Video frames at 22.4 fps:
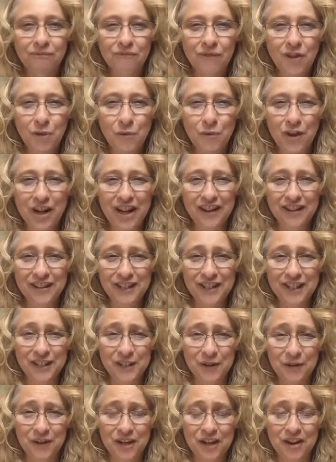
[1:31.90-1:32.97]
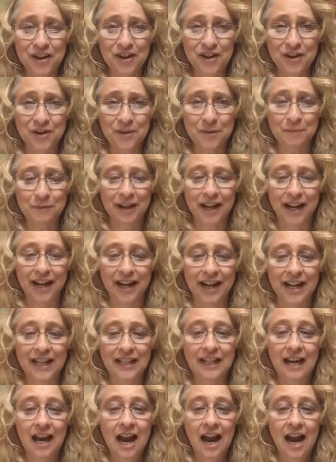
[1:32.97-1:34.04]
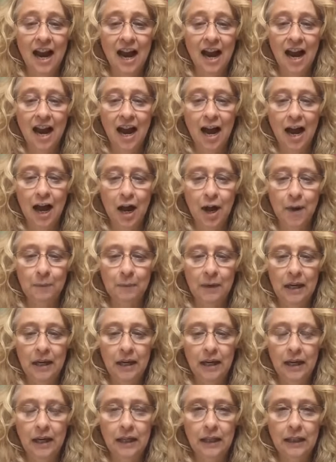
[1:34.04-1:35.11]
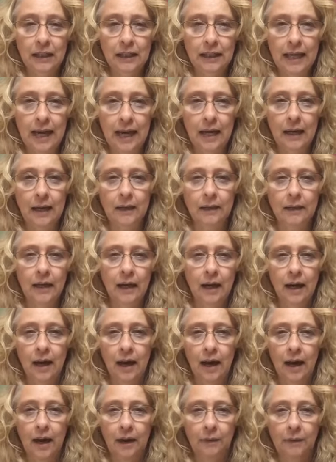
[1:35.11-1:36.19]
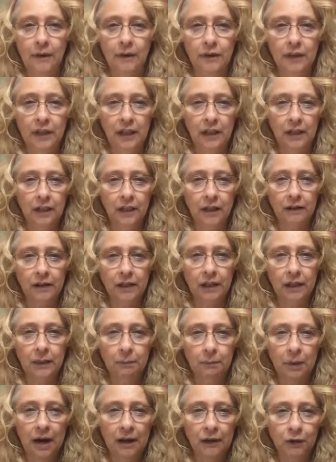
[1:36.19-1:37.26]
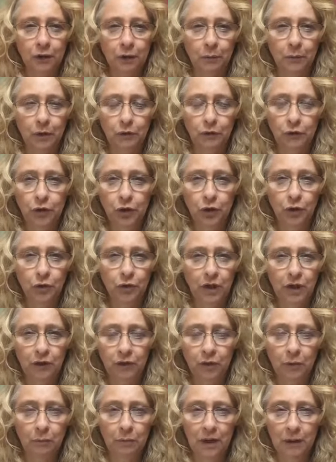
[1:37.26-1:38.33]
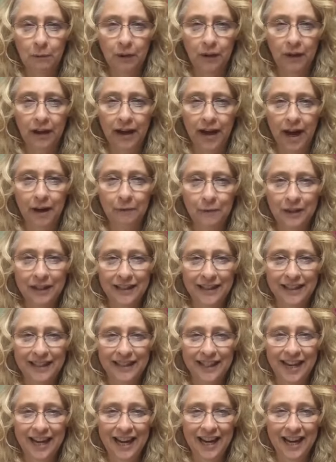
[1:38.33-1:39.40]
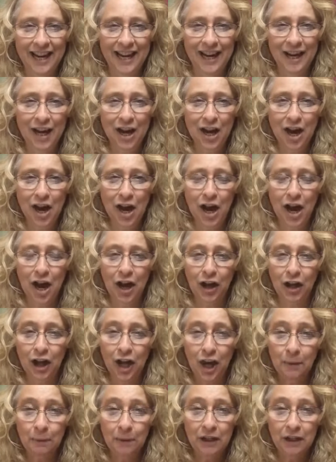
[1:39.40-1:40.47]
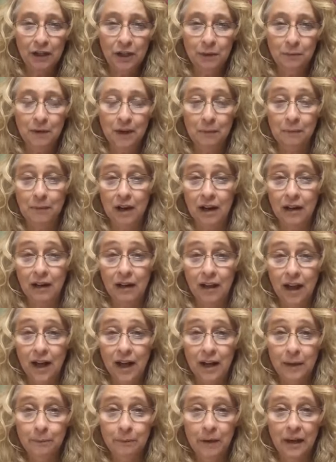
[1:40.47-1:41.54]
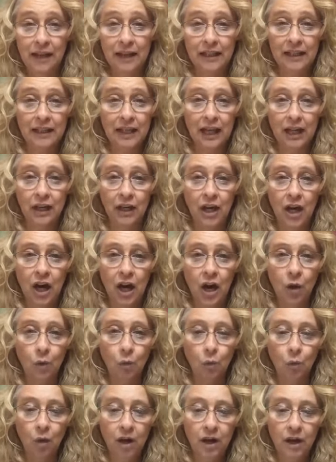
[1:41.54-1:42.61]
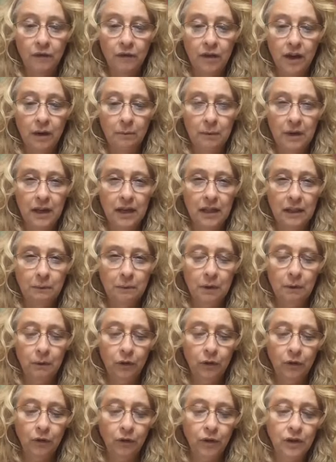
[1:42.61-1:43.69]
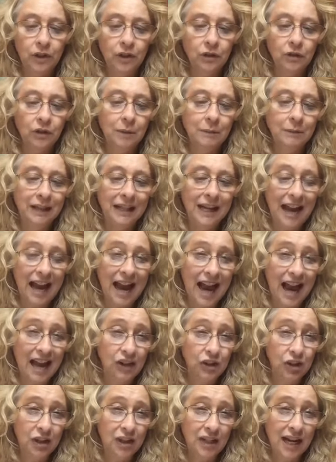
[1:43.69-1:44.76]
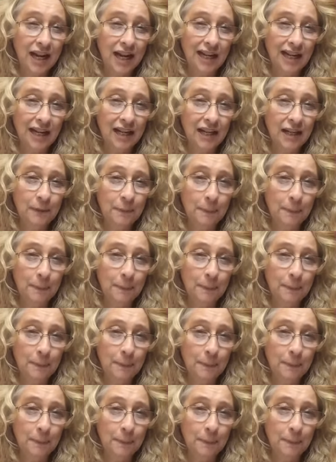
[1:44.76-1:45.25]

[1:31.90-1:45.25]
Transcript: What else is going on on the planet um, is that uh, there's a there's a spectrum of two different people that I've been seeing uh, coming to me in my client base, and one of them is people who are extremely agitated,